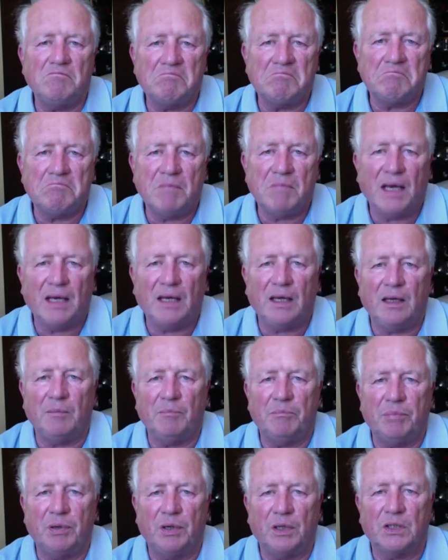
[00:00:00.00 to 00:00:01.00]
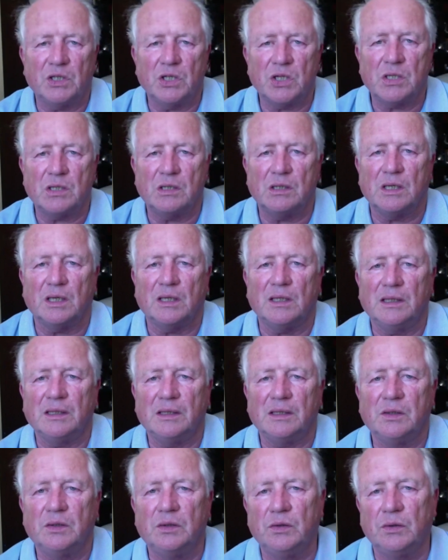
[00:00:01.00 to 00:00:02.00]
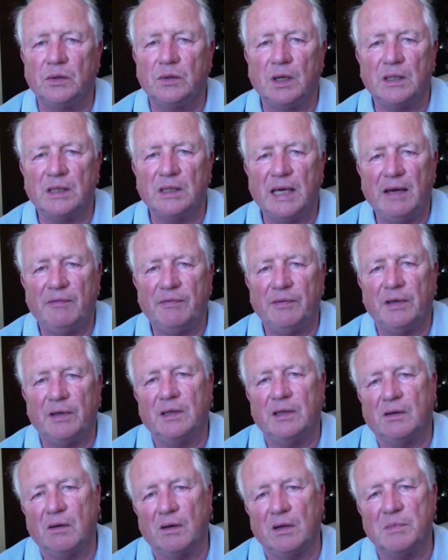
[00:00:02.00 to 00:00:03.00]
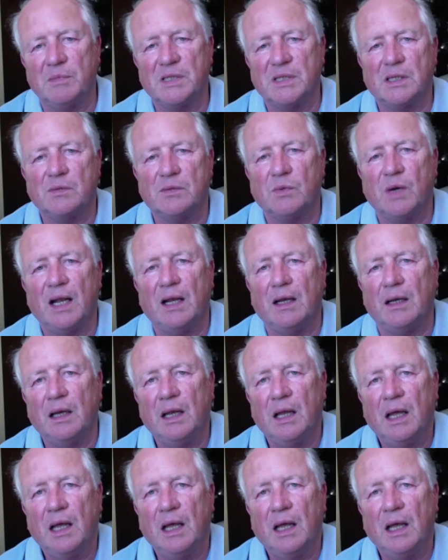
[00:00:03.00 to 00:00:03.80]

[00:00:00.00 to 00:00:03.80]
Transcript: many politicians at least, do not have, and economists as well,